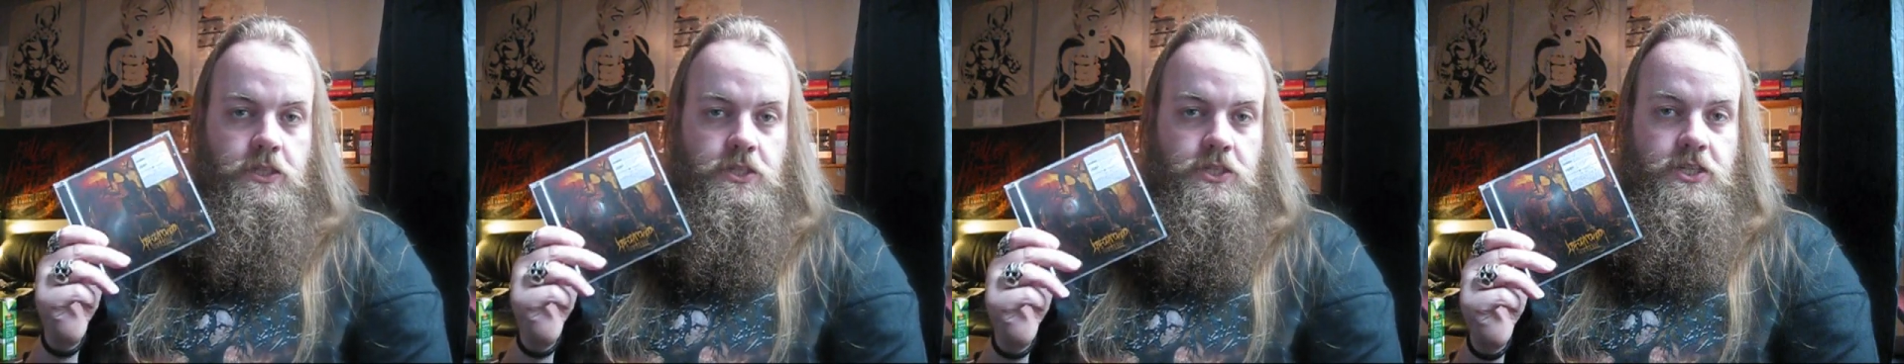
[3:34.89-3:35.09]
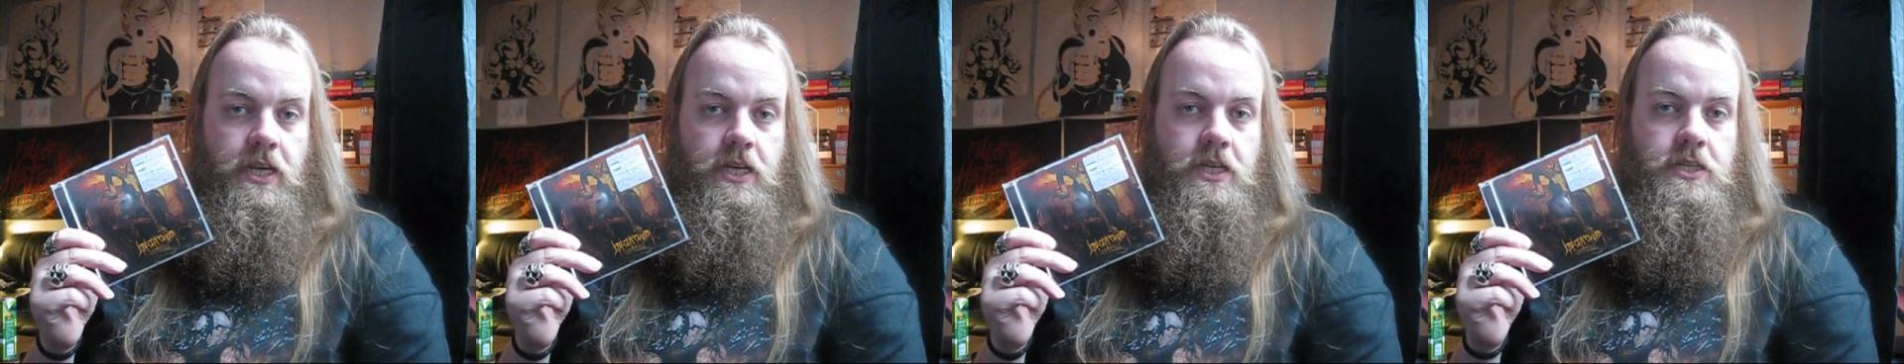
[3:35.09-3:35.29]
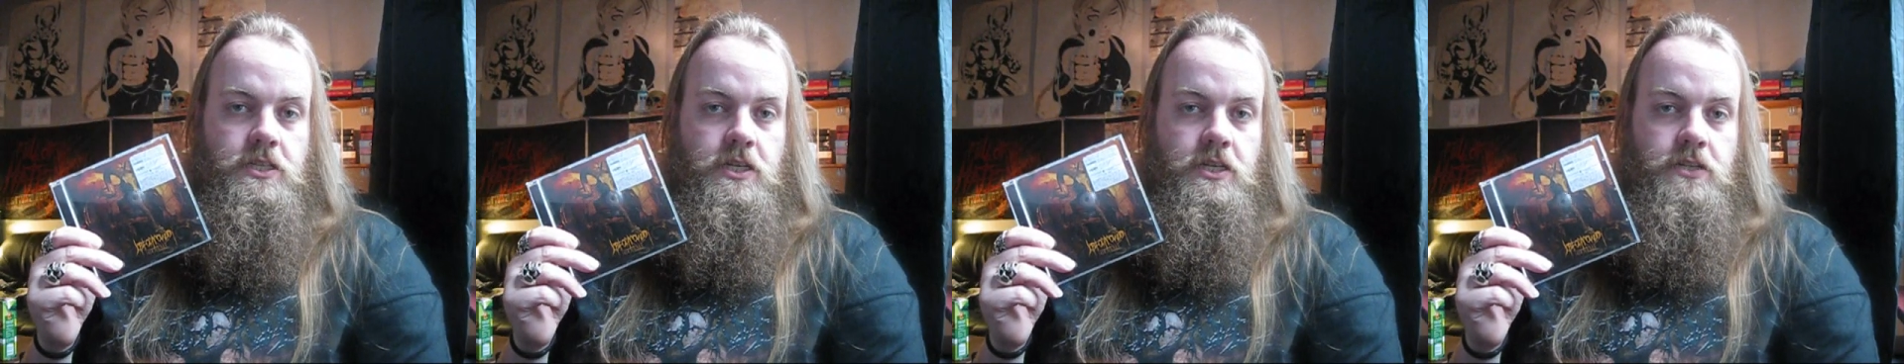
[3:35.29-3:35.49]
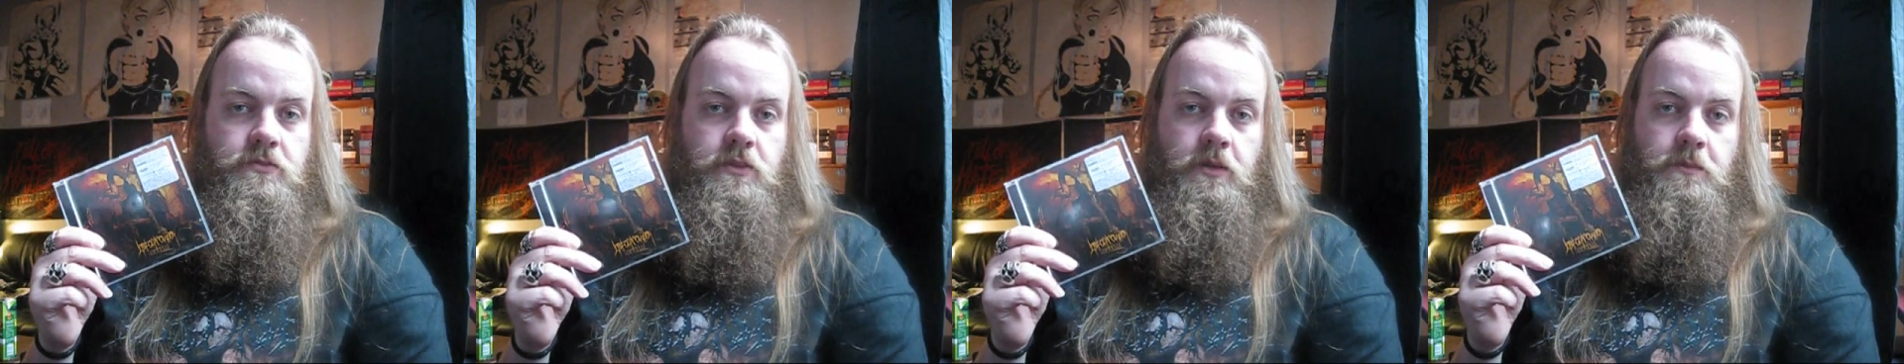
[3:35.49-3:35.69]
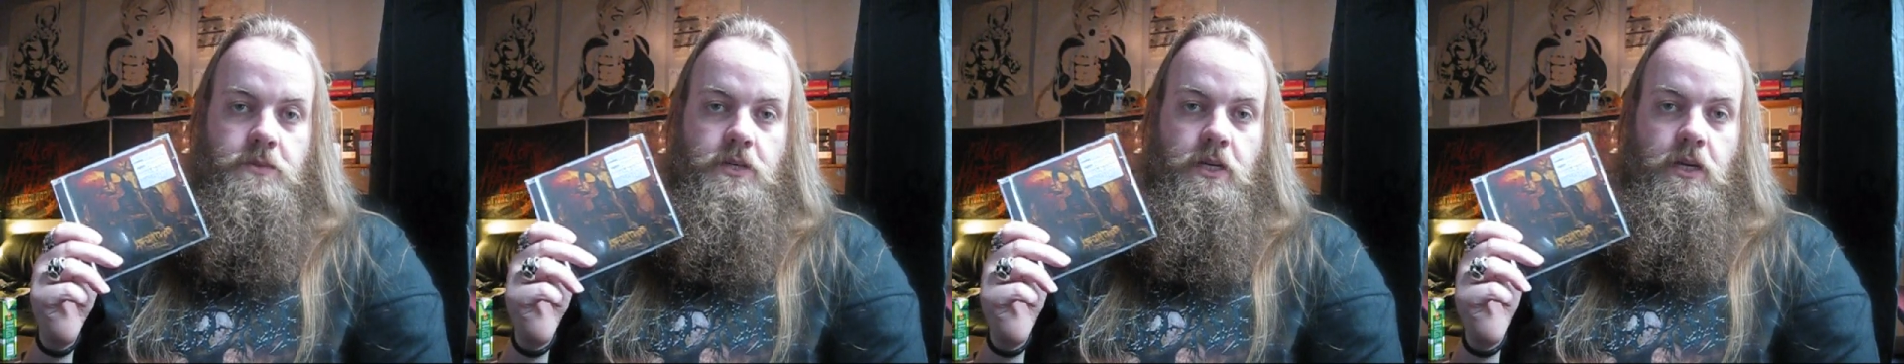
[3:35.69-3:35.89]
Genesis
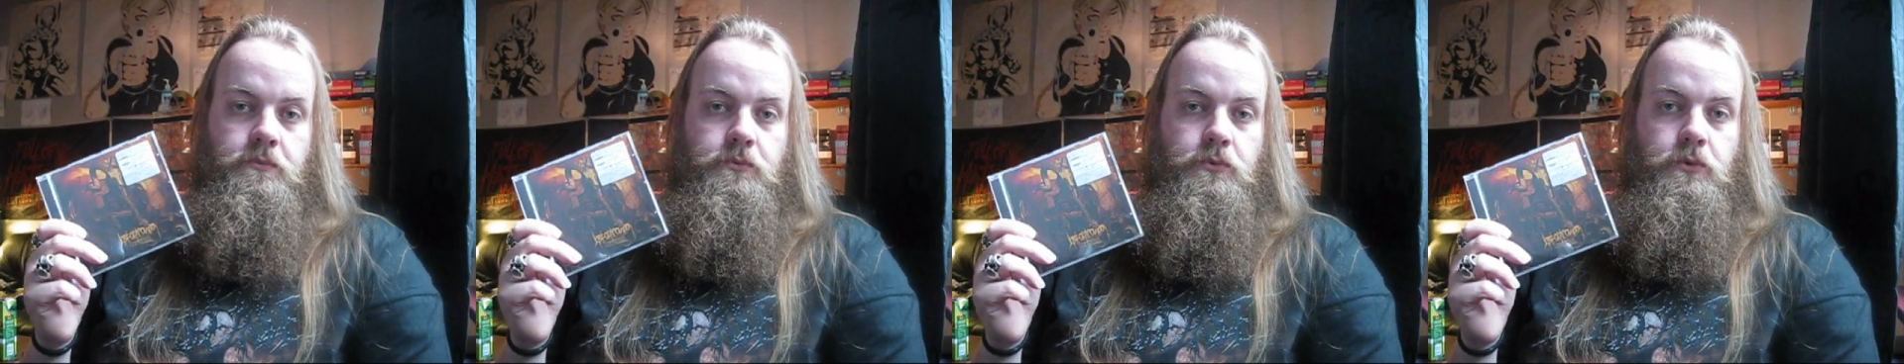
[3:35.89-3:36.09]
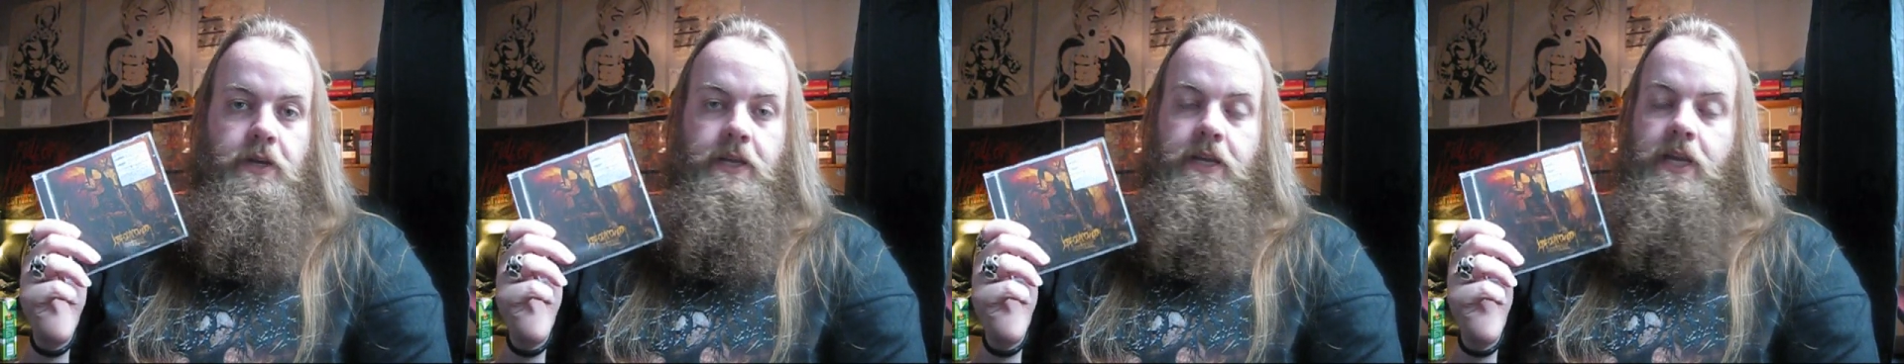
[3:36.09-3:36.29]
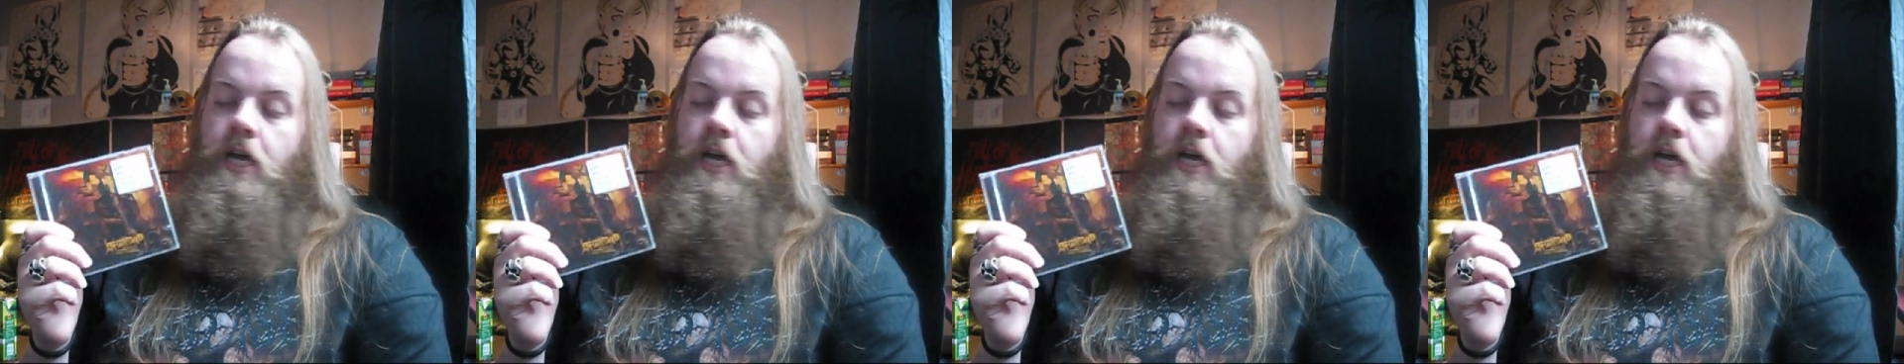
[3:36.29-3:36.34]
from Job for a